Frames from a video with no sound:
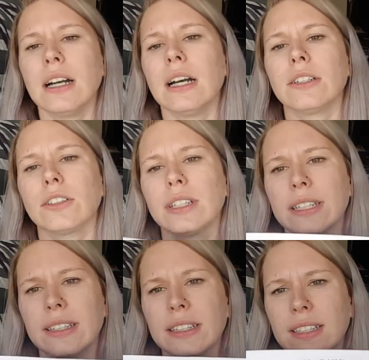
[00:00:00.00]

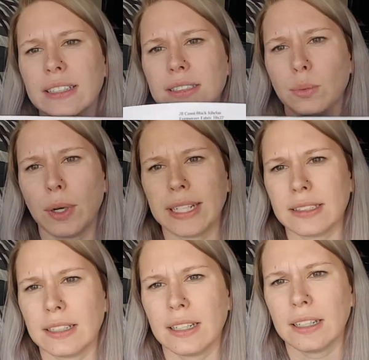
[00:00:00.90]
underneath it as a white
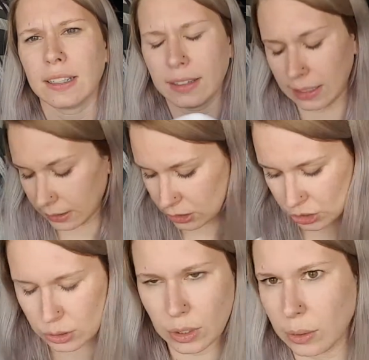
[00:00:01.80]
thing. It's
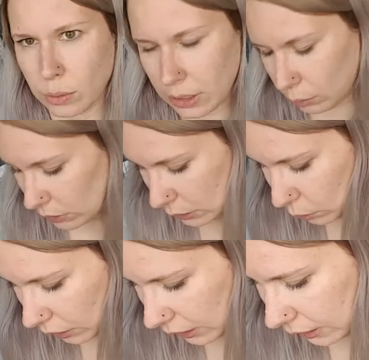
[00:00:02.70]
just, it wasn't
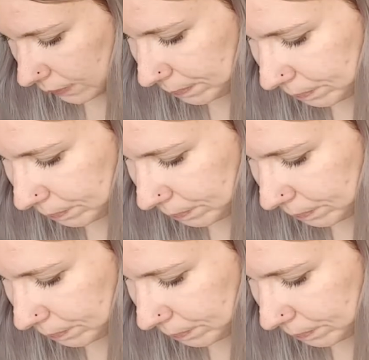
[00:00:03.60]
working.